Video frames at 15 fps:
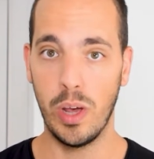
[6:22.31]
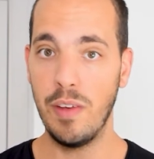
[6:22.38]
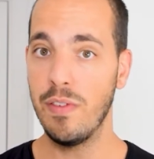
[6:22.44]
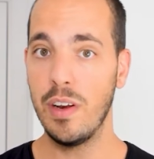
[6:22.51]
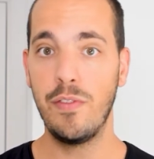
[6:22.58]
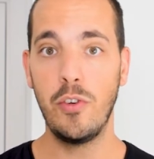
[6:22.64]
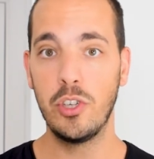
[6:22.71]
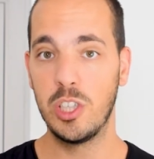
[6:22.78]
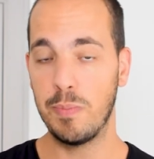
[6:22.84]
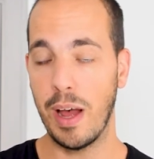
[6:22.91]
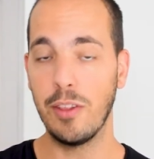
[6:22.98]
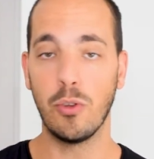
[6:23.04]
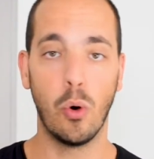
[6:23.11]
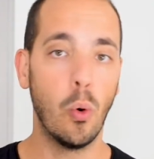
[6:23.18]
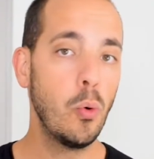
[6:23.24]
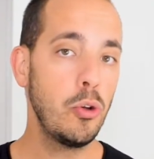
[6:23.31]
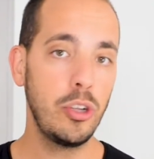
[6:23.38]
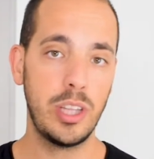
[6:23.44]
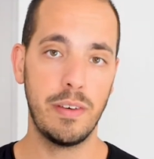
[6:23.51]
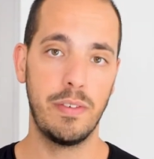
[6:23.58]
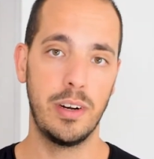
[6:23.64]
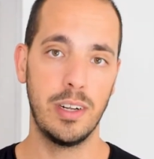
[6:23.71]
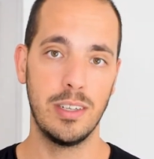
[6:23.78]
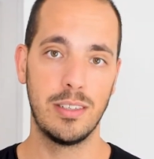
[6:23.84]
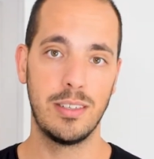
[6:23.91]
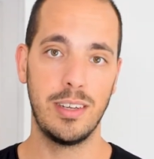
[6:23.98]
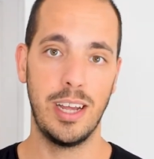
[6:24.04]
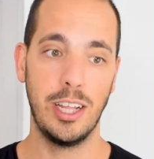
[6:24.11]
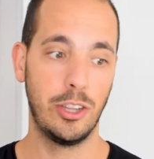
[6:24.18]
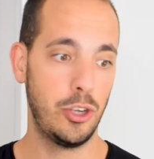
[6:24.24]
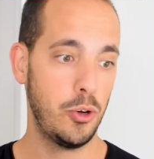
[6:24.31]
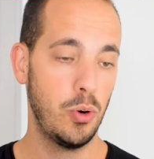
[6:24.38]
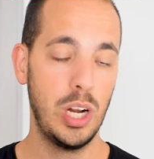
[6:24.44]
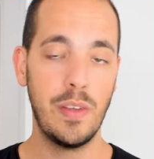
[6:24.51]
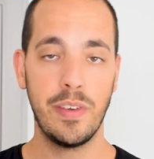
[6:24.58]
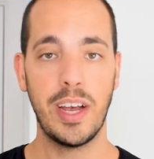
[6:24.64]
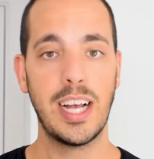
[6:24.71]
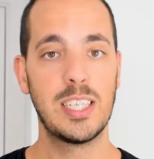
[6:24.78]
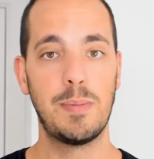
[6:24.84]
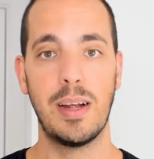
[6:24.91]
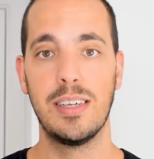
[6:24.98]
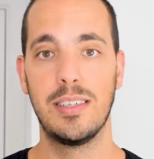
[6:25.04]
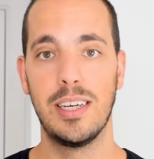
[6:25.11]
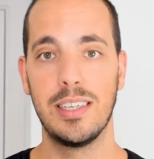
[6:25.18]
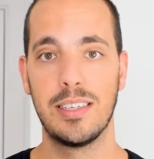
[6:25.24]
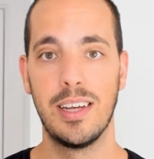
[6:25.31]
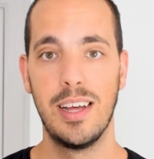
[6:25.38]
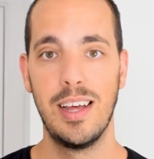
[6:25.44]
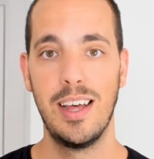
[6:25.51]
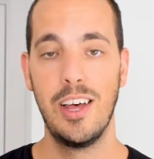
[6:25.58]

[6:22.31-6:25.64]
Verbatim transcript: Even if you spend all your dividends into your living expenses,